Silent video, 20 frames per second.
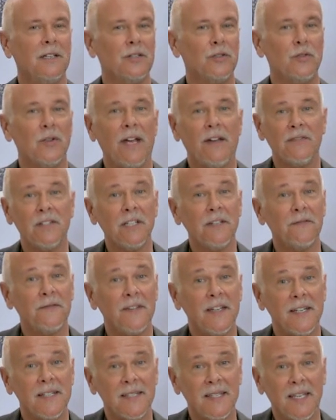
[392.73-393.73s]
Drafting a
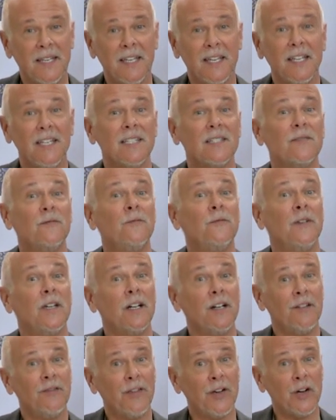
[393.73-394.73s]
facing is
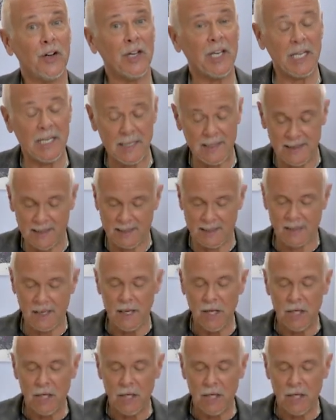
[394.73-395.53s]
very, very easy.